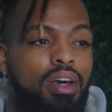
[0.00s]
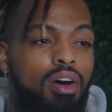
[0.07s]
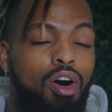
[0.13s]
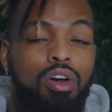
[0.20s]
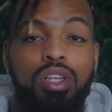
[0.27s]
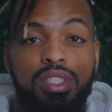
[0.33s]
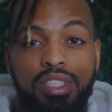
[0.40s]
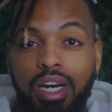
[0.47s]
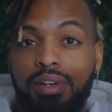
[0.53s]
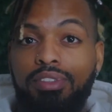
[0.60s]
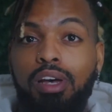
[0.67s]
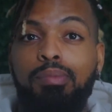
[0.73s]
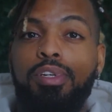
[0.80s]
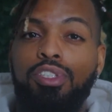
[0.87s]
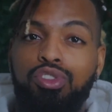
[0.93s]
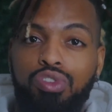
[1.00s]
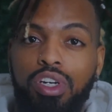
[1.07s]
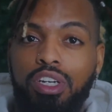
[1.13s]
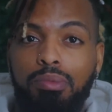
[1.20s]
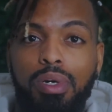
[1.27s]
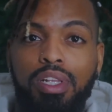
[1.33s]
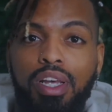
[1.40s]
All the times I've been drunk
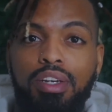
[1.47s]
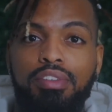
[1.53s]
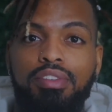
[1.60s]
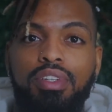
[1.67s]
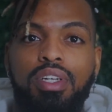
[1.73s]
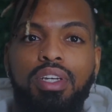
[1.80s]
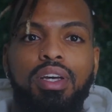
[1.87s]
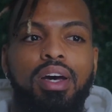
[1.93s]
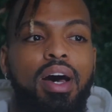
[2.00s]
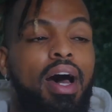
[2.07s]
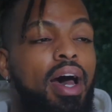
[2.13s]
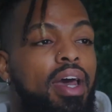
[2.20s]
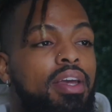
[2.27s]
in my life, I